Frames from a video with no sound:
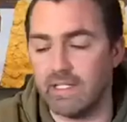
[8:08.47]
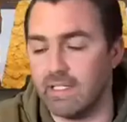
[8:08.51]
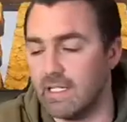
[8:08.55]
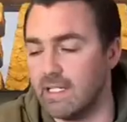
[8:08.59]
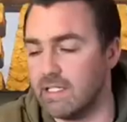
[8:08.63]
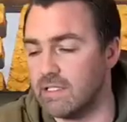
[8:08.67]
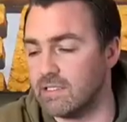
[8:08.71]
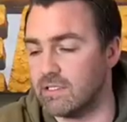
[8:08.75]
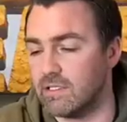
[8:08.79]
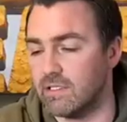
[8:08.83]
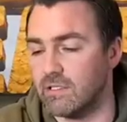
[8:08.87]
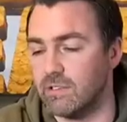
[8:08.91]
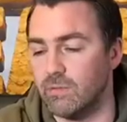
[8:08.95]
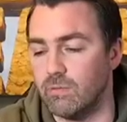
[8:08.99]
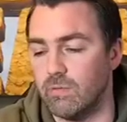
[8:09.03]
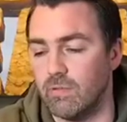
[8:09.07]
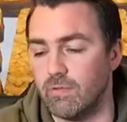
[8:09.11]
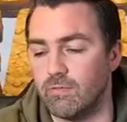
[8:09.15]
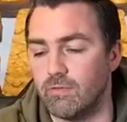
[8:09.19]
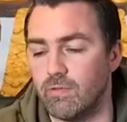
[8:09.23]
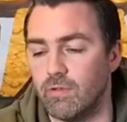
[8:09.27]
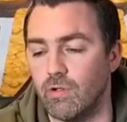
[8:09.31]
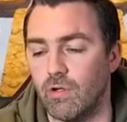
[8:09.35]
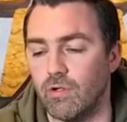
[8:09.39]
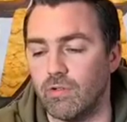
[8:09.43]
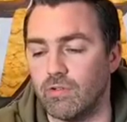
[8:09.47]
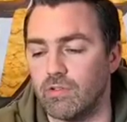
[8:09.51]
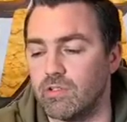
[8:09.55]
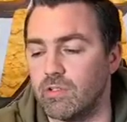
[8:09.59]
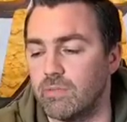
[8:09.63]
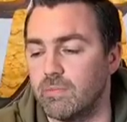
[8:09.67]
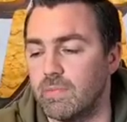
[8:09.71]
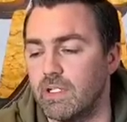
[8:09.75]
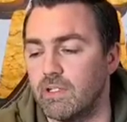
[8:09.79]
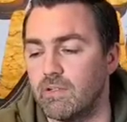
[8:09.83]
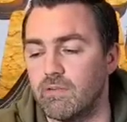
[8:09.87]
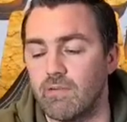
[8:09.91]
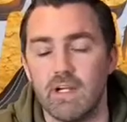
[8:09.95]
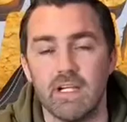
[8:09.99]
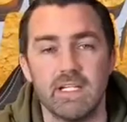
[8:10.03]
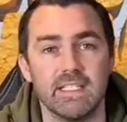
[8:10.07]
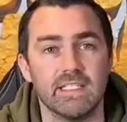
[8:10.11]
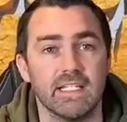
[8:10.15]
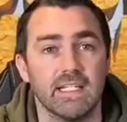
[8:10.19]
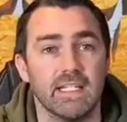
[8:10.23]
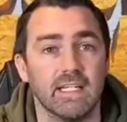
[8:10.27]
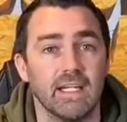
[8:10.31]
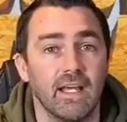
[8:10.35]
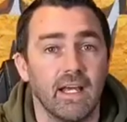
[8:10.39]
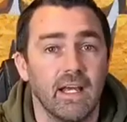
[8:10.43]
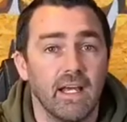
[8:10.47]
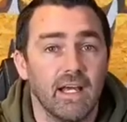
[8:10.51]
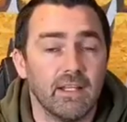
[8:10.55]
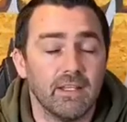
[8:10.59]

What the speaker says: this, you have got to be crazy.